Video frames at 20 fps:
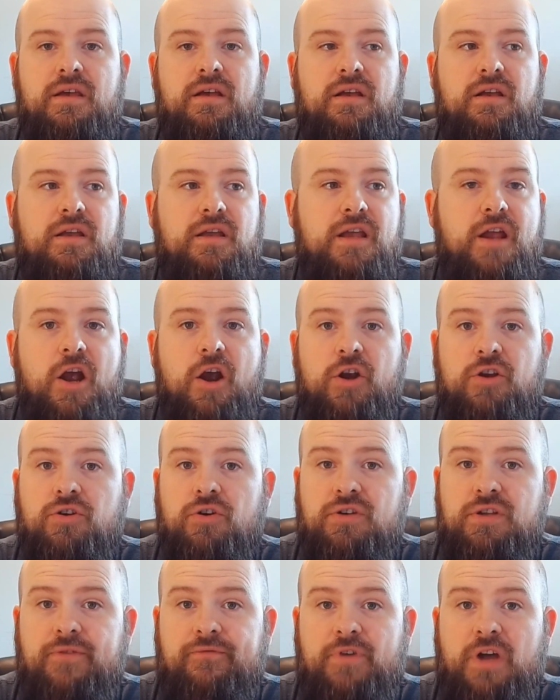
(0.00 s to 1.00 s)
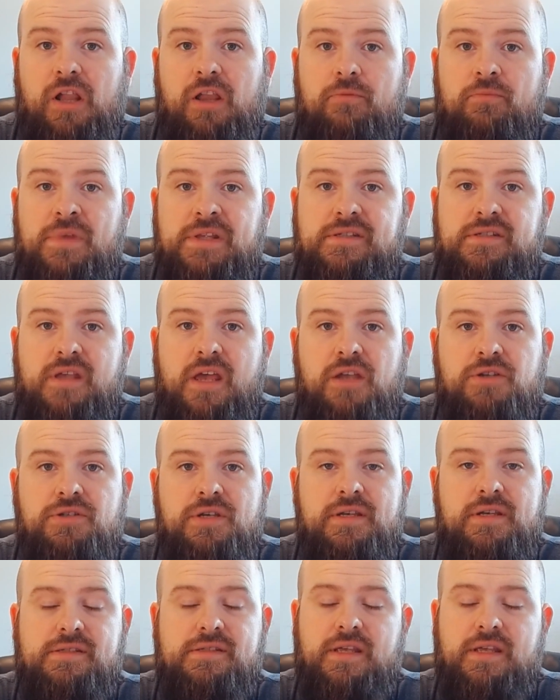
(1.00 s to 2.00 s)
character development
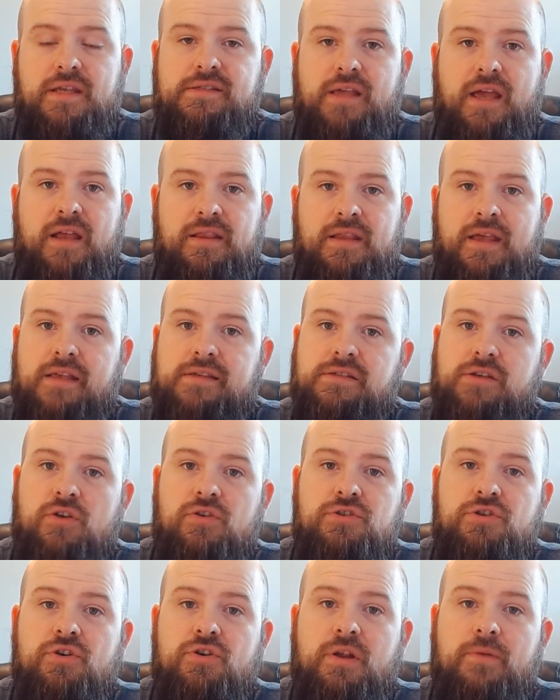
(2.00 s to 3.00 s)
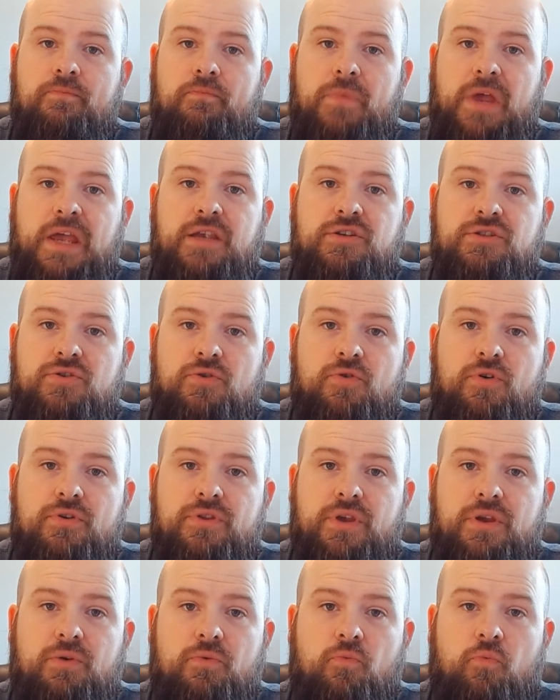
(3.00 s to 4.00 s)
sketches, things like that, so that you can make sure
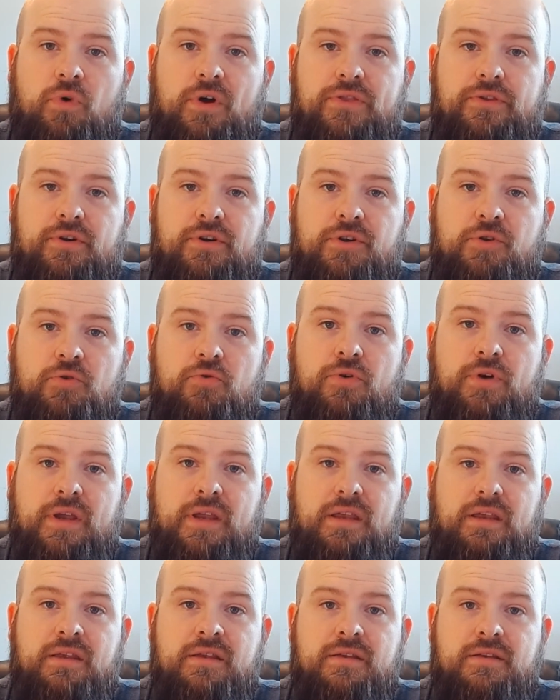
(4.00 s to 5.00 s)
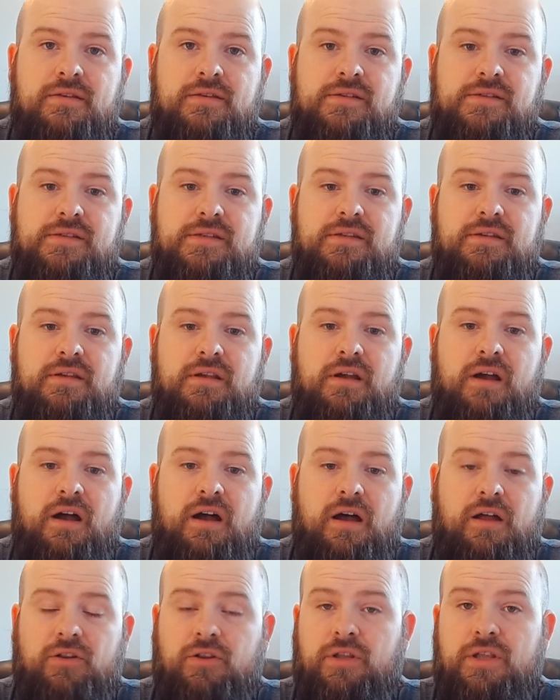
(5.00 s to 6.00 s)
that what they're doing is
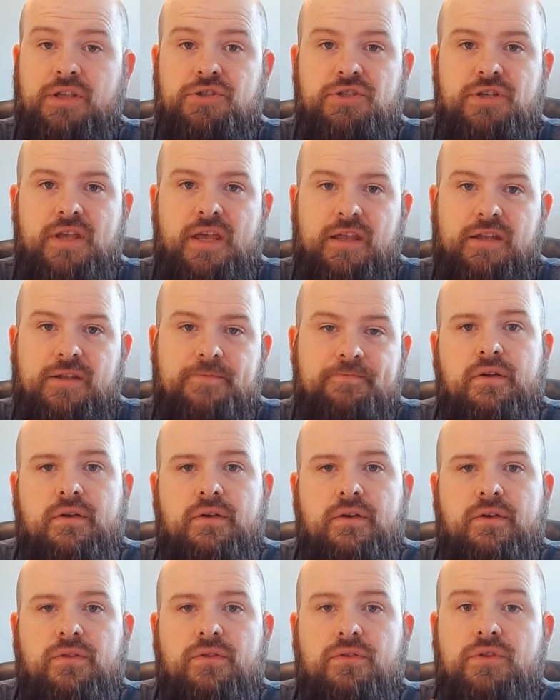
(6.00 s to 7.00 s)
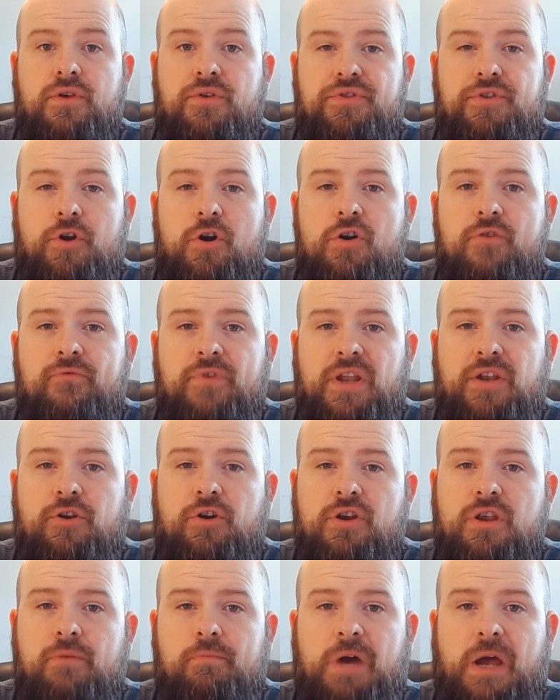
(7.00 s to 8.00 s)
legit. The third vendor
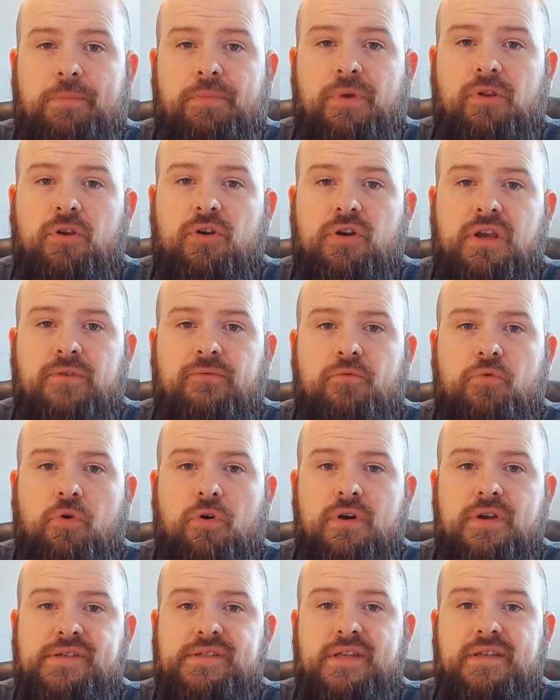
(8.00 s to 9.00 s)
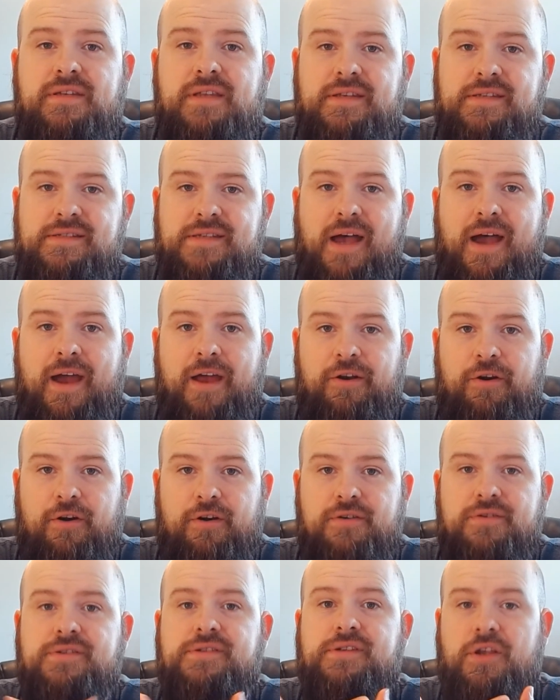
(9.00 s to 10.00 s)
you might be looking for is a designer,
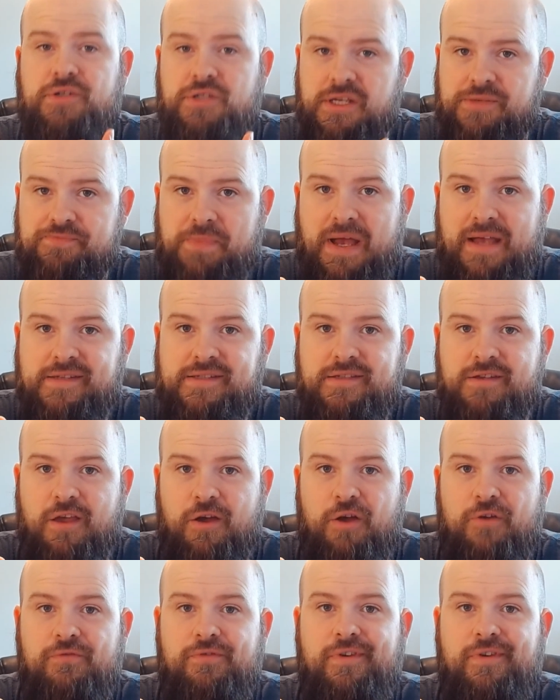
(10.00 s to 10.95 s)
such as myself.